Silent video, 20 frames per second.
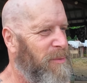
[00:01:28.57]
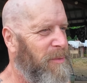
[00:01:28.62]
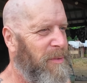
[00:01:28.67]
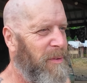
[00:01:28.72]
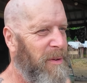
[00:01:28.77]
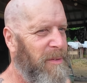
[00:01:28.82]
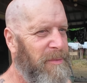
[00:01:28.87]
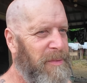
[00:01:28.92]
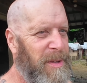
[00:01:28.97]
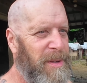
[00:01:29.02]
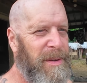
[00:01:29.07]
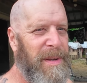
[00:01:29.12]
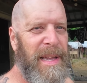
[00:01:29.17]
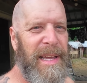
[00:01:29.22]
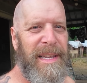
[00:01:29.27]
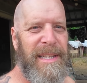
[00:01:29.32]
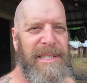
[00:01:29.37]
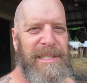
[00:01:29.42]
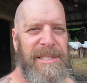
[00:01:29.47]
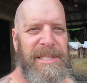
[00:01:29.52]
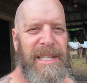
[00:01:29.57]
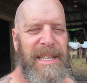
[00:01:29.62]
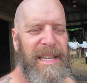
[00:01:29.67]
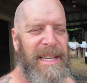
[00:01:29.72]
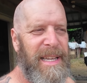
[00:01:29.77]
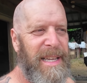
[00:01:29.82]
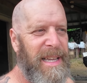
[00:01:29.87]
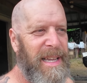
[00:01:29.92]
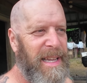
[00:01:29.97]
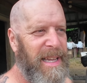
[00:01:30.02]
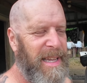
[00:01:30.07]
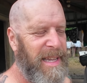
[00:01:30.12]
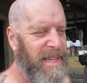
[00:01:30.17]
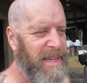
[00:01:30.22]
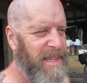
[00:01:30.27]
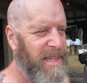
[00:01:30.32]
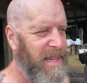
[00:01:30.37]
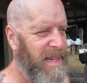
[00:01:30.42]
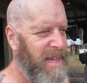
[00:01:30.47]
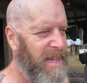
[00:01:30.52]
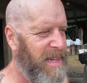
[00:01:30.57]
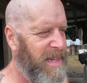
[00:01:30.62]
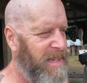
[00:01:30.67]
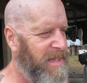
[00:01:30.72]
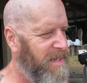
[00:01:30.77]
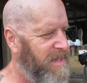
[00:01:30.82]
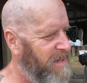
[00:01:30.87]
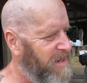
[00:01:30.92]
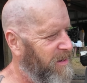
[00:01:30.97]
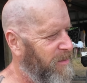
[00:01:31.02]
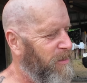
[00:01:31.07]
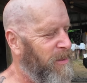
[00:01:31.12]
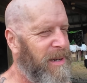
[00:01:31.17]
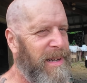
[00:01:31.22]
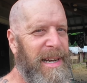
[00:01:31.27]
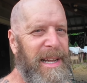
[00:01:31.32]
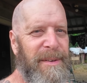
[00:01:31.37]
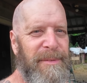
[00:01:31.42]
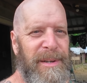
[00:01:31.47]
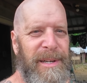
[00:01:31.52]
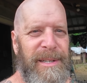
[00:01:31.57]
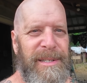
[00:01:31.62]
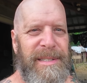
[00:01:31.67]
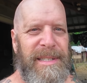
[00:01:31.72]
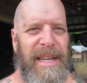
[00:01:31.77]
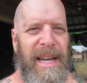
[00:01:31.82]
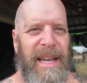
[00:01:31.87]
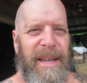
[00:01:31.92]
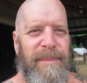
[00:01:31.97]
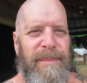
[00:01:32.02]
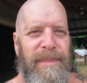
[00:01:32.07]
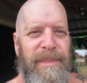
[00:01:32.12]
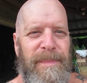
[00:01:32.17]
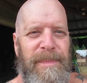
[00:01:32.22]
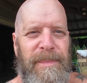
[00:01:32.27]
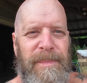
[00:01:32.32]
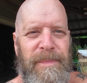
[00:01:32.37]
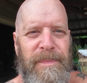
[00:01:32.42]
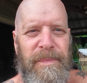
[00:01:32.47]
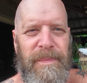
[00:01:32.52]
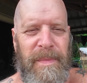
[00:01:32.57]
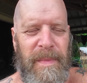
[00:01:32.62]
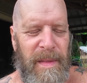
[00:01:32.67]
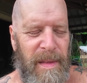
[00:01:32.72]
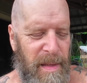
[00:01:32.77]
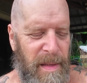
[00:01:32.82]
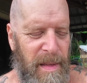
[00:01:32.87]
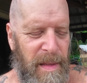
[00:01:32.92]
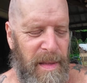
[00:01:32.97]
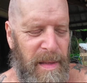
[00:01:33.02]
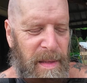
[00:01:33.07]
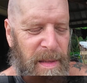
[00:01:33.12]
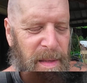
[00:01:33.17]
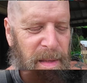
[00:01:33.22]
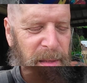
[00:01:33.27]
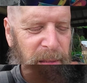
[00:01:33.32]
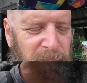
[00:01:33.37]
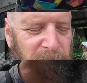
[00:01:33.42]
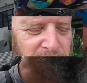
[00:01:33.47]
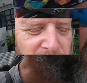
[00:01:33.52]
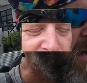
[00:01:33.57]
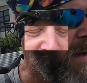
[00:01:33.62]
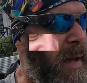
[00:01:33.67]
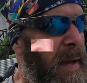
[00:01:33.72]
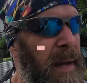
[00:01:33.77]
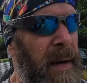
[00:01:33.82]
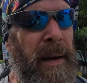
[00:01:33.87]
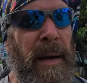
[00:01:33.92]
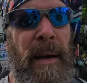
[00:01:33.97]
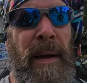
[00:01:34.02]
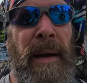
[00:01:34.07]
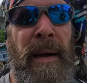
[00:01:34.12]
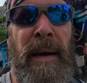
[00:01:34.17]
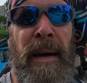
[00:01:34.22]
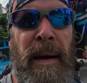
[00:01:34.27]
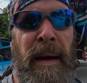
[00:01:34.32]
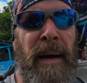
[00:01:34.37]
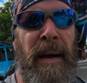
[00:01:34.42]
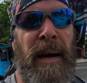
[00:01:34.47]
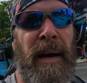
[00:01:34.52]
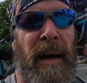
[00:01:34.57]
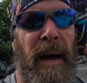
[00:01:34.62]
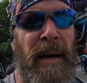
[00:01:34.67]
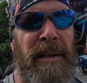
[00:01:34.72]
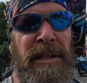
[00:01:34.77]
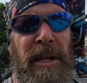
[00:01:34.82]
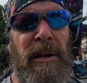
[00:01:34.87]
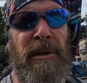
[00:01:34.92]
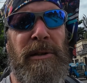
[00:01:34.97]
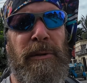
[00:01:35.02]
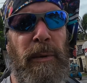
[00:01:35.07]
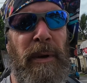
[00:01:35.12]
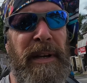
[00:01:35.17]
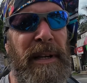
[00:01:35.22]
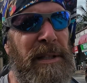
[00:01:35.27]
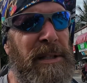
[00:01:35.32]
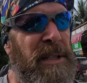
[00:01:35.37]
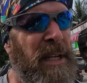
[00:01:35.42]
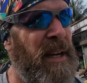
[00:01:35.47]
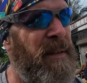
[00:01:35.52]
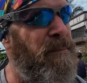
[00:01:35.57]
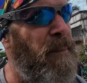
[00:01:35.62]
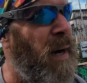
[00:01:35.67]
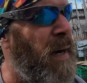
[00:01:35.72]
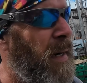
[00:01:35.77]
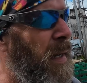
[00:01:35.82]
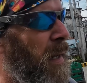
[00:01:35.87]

for a few days, and we're going to have a good time. All right. Guys, here's where you save money.